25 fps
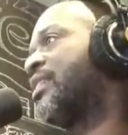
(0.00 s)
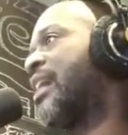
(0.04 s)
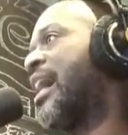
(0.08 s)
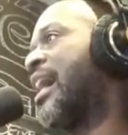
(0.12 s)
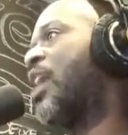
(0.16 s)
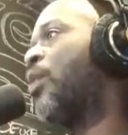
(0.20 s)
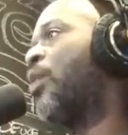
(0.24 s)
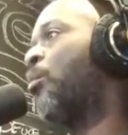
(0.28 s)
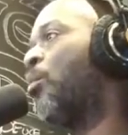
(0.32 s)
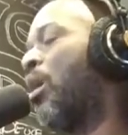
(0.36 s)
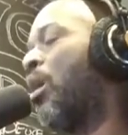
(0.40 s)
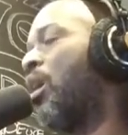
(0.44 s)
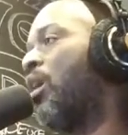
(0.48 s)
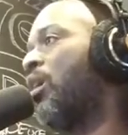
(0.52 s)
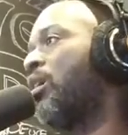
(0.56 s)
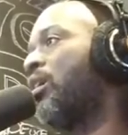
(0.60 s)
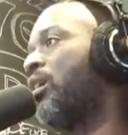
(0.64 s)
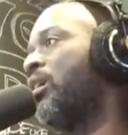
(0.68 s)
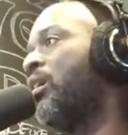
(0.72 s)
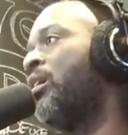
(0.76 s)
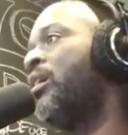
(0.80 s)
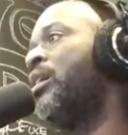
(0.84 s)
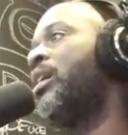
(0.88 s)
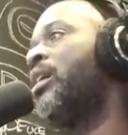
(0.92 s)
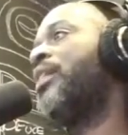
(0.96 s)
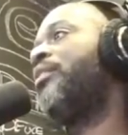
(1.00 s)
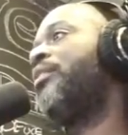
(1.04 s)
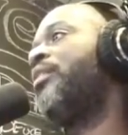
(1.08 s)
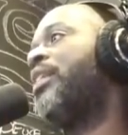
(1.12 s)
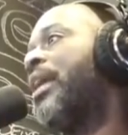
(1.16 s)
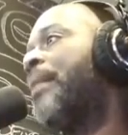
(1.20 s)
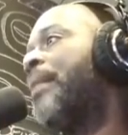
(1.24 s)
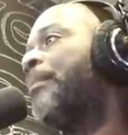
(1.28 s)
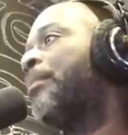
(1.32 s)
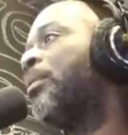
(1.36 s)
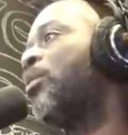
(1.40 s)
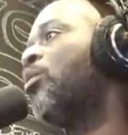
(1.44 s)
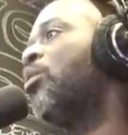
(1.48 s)
Scott Walker and
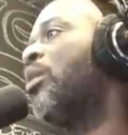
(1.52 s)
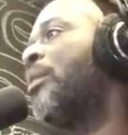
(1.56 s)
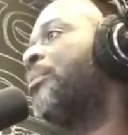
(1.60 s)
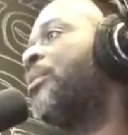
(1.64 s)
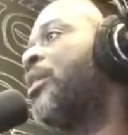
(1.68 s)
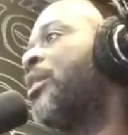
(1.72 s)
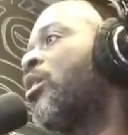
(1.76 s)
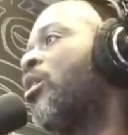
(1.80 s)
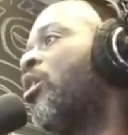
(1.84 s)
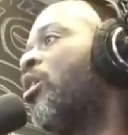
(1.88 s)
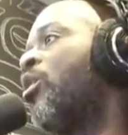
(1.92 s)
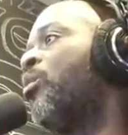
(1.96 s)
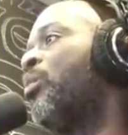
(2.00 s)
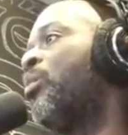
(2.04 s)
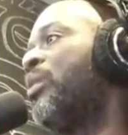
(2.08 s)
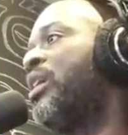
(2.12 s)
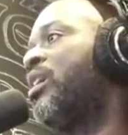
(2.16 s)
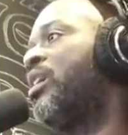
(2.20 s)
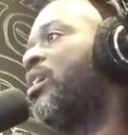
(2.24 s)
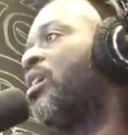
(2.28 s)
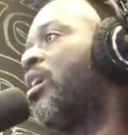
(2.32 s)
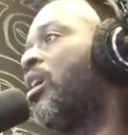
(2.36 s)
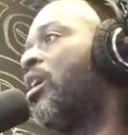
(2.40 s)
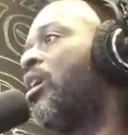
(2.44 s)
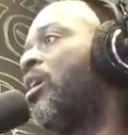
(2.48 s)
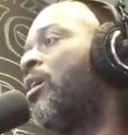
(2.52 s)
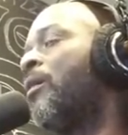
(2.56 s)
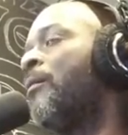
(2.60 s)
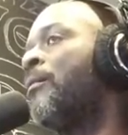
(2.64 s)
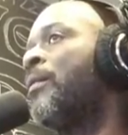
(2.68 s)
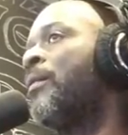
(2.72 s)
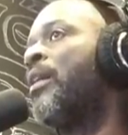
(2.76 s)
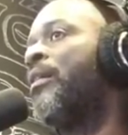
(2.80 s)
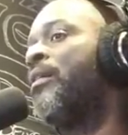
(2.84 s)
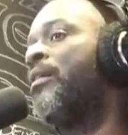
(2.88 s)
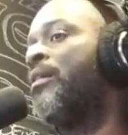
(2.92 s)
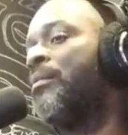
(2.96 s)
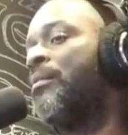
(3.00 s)
then they blew up their own
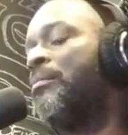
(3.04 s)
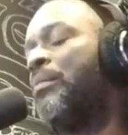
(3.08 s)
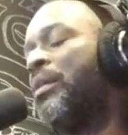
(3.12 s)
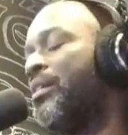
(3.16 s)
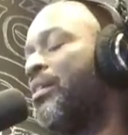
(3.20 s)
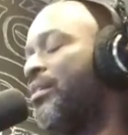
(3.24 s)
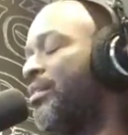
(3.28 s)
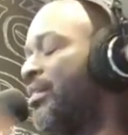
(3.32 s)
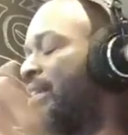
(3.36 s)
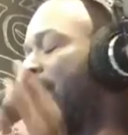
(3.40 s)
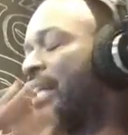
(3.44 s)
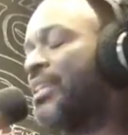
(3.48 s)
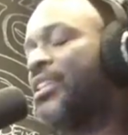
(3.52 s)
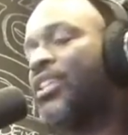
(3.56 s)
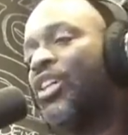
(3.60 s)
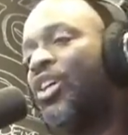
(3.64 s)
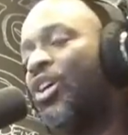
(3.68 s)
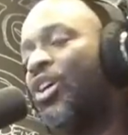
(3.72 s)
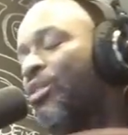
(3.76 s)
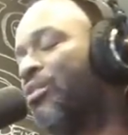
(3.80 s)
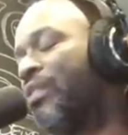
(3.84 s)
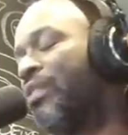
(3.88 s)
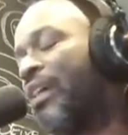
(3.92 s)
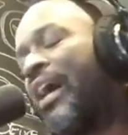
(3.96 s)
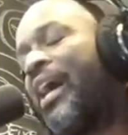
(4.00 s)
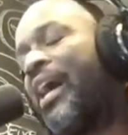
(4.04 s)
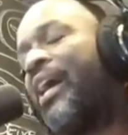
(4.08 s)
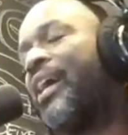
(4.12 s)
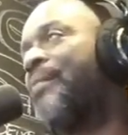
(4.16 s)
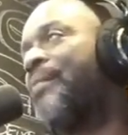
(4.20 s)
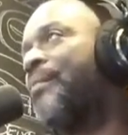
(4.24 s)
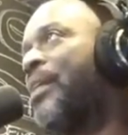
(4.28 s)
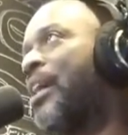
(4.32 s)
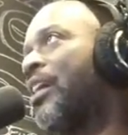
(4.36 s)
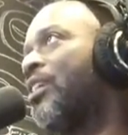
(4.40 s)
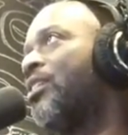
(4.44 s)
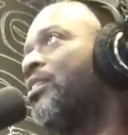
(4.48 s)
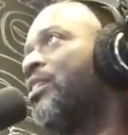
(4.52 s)
recall. But that's a whole now. I
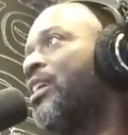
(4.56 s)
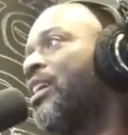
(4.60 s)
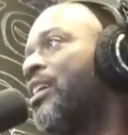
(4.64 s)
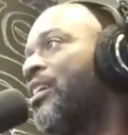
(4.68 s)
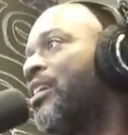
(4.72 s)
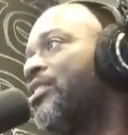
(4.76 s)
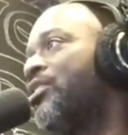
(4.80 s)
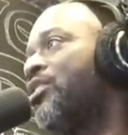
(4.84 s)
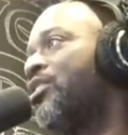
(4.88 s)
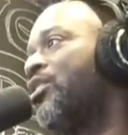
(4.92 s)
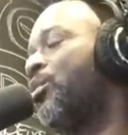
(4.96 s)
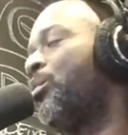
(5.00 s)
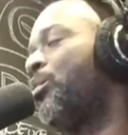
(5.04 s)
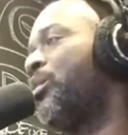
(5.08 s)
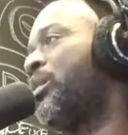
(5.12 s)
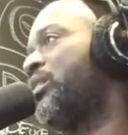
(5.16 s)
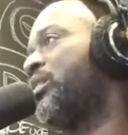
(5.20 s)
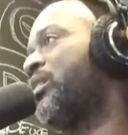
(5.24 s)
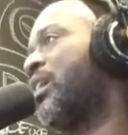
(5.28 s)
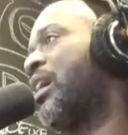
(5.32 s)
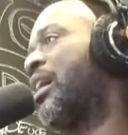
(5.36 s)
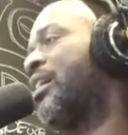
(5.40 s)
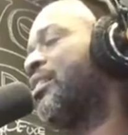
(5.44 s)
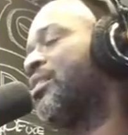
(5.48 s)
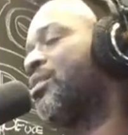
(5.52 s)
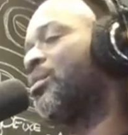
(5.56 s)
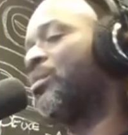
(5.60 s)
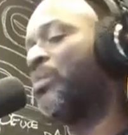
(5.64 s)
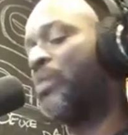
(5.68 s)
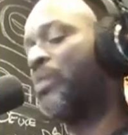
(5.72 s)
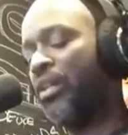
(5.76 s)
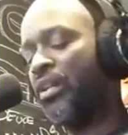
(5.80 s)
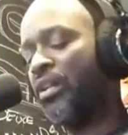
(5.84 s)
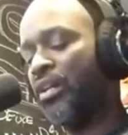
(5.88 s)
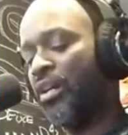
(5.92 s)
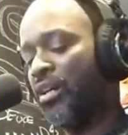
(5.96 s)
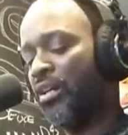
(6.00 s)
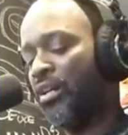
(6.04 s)
am not going to get into the Wisconsin
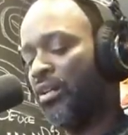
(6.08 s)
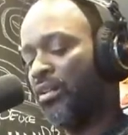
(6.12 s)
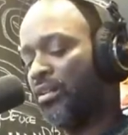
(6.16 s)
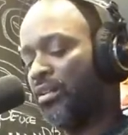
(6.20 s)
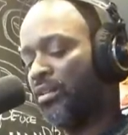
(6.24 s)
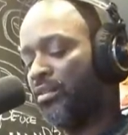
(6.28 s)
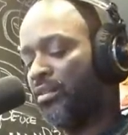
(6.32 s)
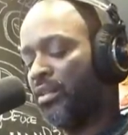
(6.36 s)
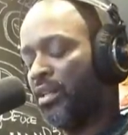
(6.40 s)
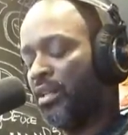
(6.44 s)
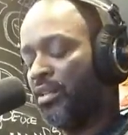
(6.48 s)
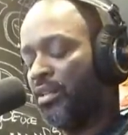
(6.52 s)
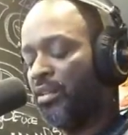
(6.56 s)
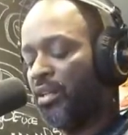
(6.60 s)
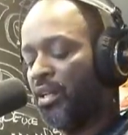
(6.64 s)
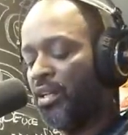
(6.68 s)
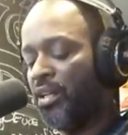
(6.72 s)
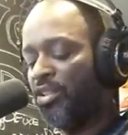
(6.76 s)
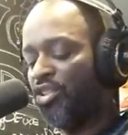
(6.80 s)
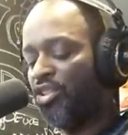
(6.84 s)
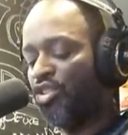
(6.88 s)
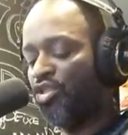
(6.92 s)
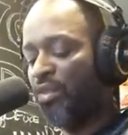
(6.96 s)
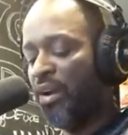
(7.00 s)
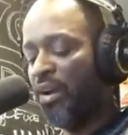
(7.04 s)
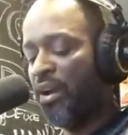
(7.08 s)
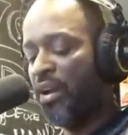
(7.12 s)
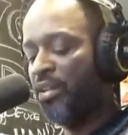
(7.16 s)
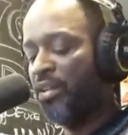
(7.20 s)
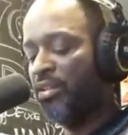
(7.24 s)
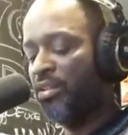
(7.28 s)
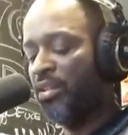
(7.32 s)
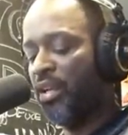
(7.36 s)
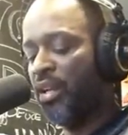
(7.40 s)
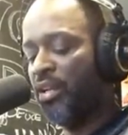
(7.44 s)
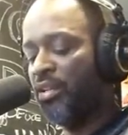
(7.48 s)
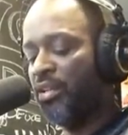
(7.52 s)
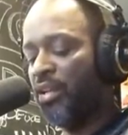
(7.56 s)
recall and and and strike
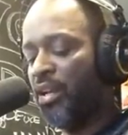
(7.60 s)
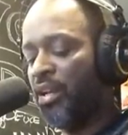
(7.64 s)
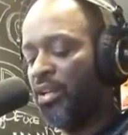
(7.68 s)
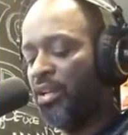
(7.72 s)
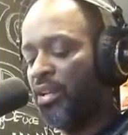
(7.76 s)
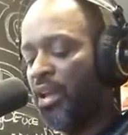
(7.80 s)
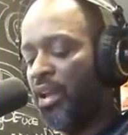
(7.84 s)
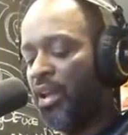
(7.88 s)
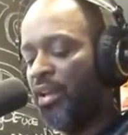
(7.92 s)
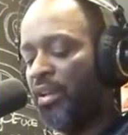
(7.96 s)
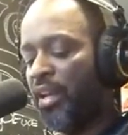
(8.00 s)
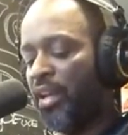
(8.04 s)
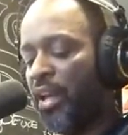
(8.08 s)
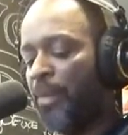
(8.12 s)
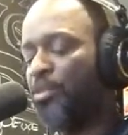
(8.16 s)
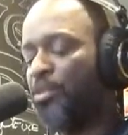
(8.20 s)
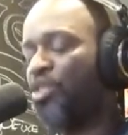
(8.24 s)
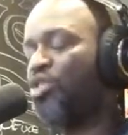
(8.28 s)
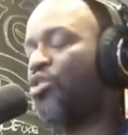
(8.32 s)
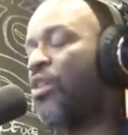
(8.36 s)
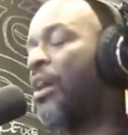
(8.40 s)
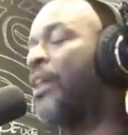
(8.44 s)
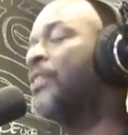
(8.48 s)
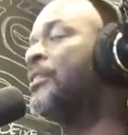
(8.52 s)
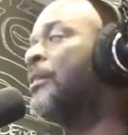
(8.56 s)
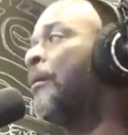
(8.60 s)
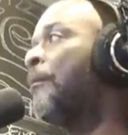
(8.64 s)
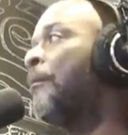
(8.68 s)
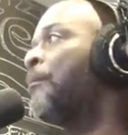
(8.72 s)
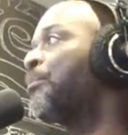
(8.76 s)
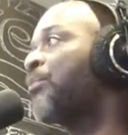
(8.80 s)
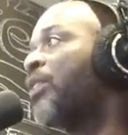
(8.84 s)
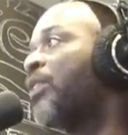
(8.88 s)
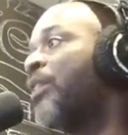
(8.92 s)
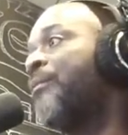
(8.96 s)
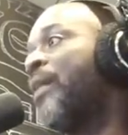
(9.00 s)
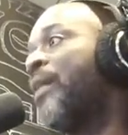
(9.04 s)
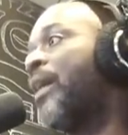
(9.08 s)
and, and and labor strikes.
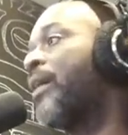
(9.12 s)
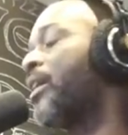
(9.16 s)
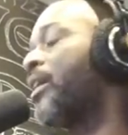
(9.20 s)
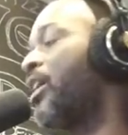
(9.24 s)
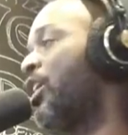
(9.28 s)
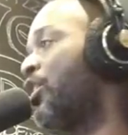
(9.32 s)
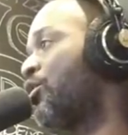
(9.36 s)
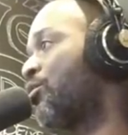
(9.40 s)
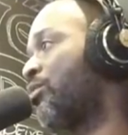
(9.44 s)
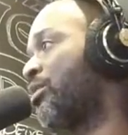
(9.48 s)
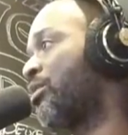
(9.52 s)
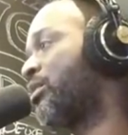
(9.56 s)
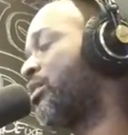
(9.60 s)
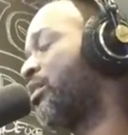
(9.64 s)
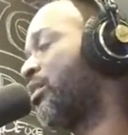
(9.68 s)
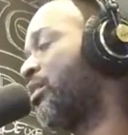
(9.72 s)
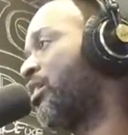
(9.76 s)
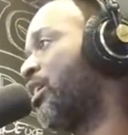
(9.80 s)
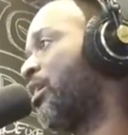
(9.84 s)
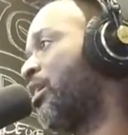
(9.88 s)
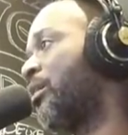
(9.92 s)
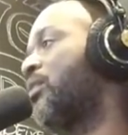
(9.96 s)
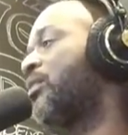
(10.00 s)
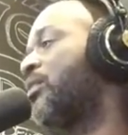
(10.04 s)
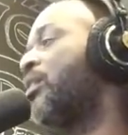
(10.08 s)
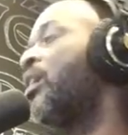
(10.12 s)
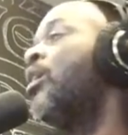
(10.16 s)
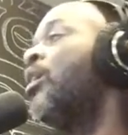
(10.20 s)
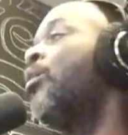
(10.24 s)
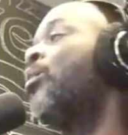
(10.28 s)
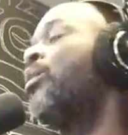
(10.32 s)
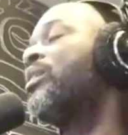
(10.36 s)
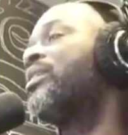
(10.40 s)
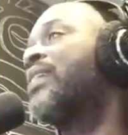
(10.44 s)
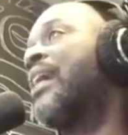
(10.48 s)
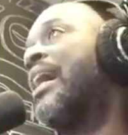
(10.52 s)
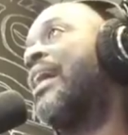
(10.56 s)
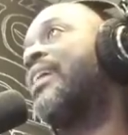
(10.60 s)
Very interesting thing because
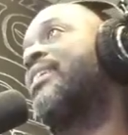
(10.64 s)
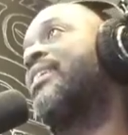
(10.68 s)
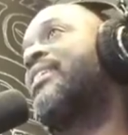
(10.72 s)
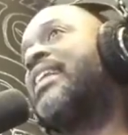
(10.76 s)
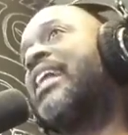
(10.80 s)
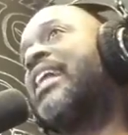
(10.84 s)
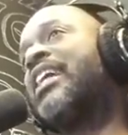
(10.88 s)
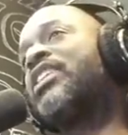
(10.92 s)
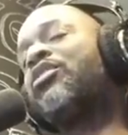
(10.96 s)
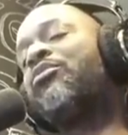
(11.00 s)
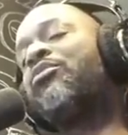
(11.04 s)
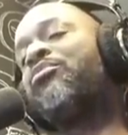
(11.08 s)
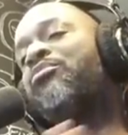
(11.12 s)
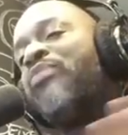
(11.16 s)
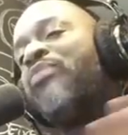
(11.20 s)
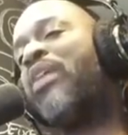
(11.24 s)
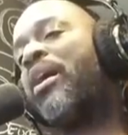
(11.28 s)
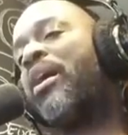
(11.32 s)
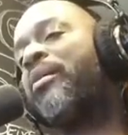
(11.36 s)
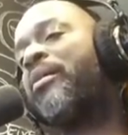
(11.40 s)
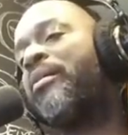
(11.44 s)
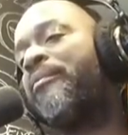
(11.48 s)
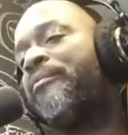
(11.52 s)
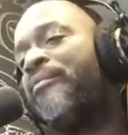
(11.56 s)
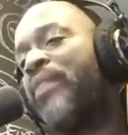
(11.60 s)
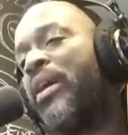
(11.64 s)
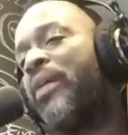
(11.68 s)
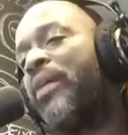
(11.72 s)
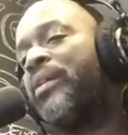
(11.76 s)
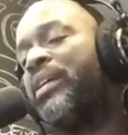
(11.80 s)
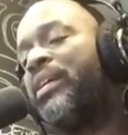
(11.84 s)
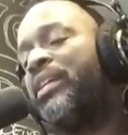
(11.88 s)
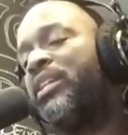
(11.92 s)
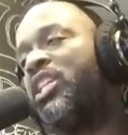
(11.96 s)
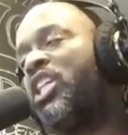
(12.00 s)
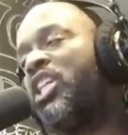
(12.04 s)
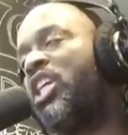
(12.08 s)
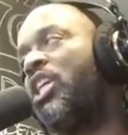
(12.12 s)
Wisconsin has a very very
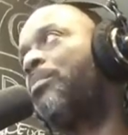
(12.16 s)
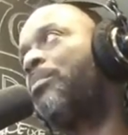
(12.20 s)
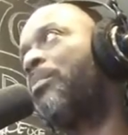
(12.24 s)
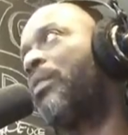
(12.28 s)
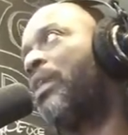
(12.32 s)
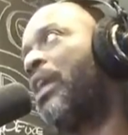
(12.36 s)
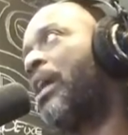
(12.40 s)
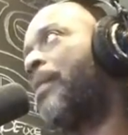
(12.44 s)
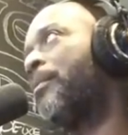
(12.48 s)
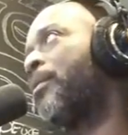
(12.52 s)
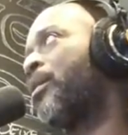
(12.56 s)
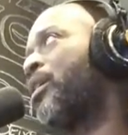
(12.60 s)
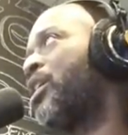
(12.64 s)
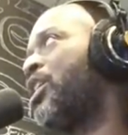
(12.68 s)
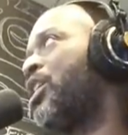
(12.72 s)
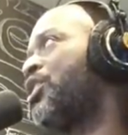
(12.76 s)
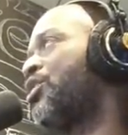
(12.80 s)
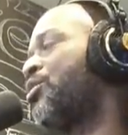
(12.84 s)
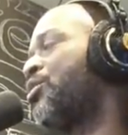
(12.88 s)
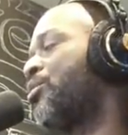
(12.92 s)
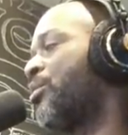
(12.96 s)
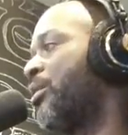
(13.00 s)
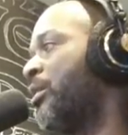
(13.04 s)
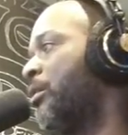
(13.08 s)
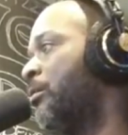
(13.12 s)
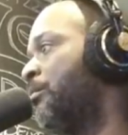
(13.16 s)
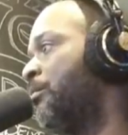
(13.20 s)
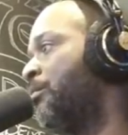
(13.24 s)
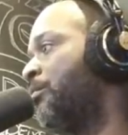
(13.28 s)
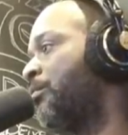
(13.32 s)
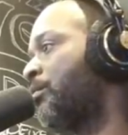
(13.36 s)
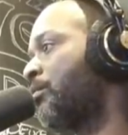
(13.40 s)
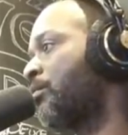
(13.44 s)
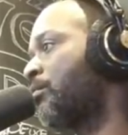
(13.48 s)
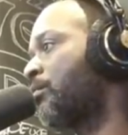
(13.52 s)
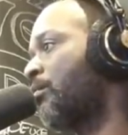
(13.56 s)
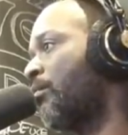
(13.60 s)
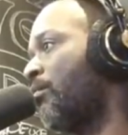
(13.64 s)
deep labor history,
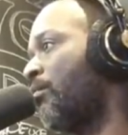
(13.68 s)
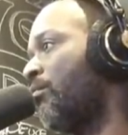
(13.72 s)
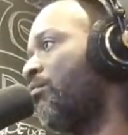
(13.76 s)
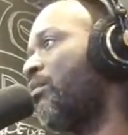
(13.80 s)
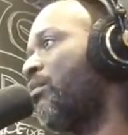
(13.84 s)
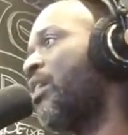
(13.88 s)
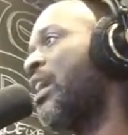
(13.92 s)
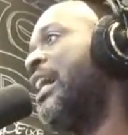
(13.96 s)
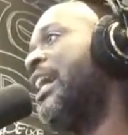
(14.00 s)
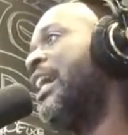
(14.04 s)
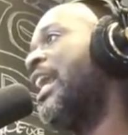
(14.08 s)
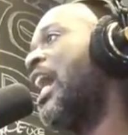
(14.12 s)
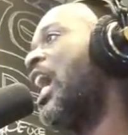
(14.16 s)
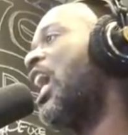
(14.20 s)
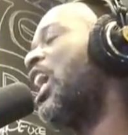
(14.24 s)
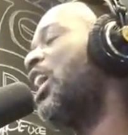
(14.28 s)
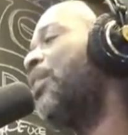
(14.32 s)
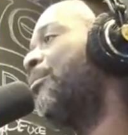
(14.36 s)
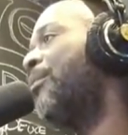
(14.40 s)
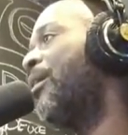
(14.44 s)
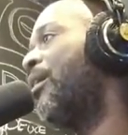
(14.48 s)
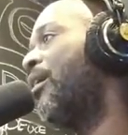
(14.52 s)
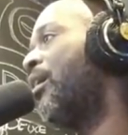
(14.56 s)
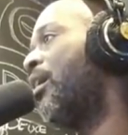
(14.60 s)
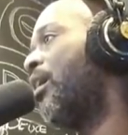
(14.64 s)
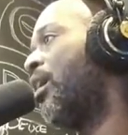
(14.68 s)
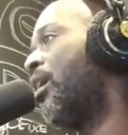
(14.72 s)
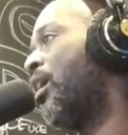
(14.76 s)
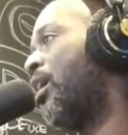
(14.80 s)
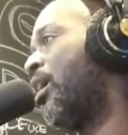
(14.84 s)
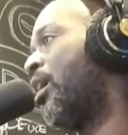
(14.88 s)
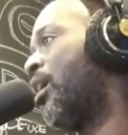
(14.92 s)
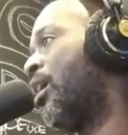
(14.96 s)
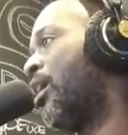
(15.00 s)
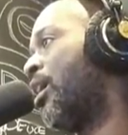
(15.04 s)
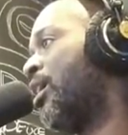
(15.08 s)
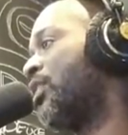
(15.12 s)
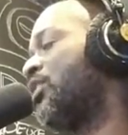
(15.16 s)
and I am a, a, a